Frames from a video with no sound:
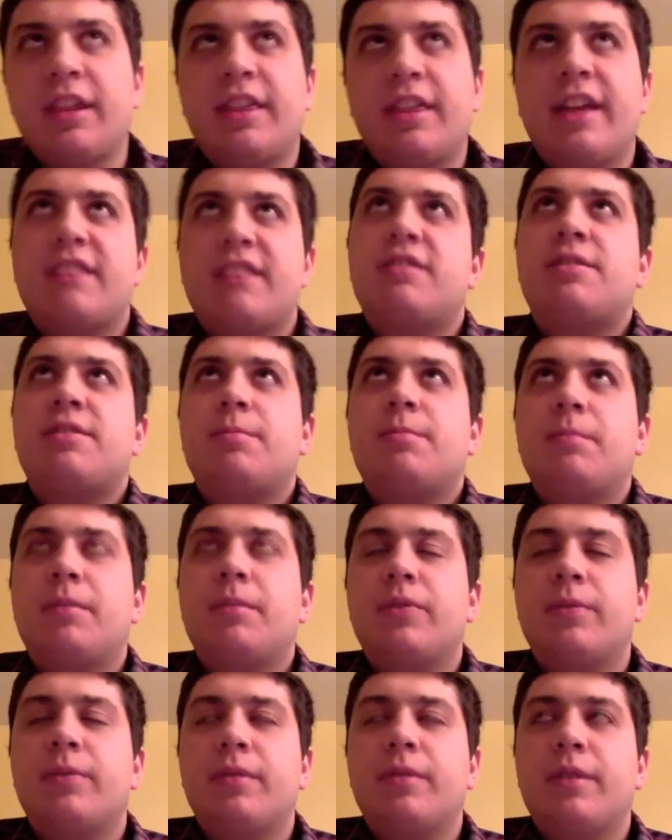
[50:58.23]

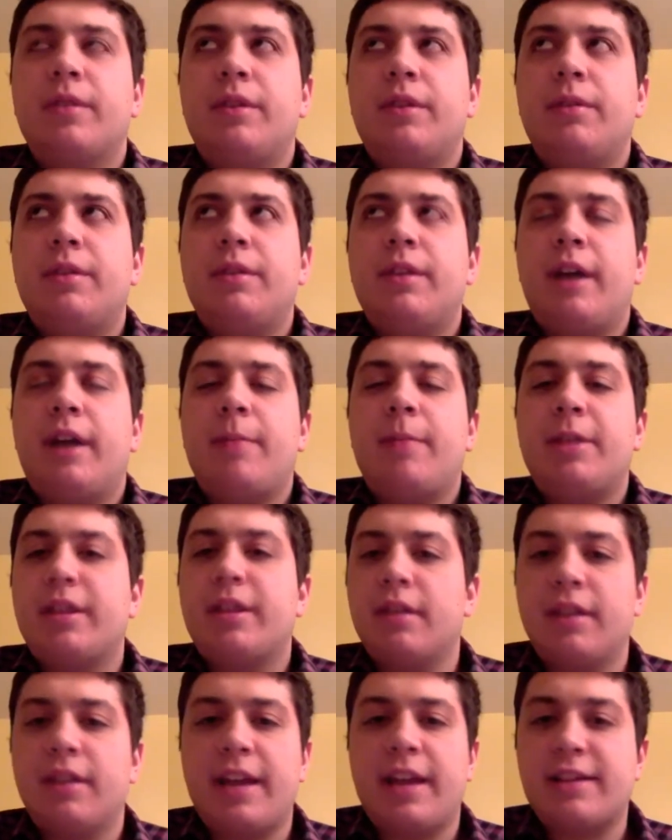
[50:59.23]
I
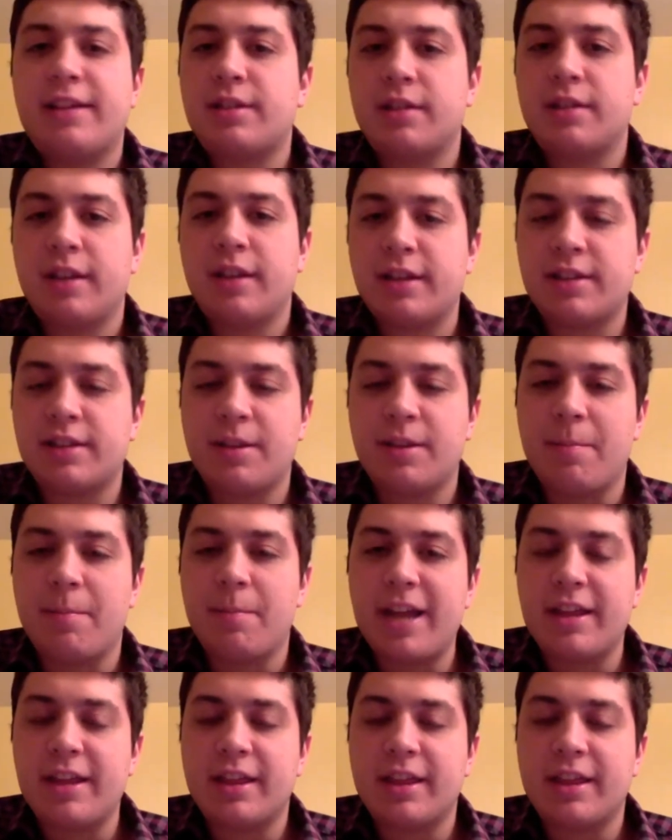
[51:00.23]
mean, that's the main